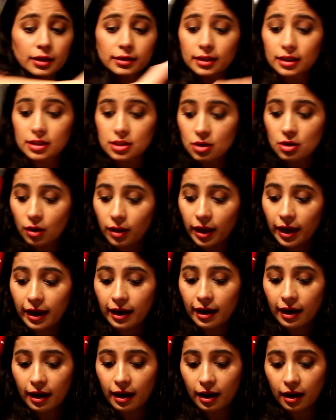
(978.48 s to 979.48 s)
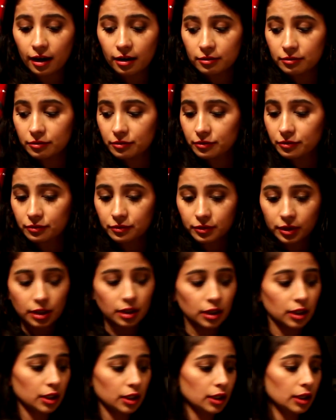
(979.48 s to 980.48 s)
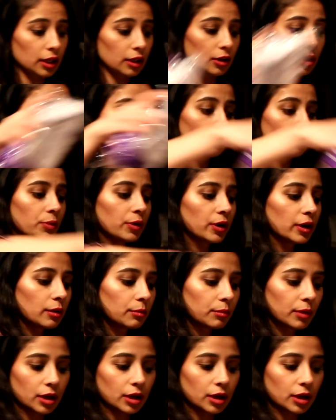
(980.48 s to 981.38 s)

That's all I have in here, pretty